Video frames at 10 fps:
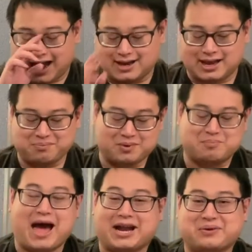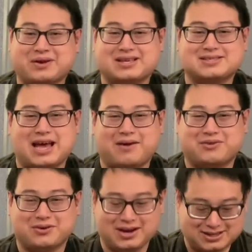I named the batteries
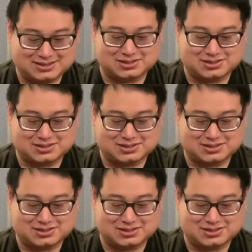after it.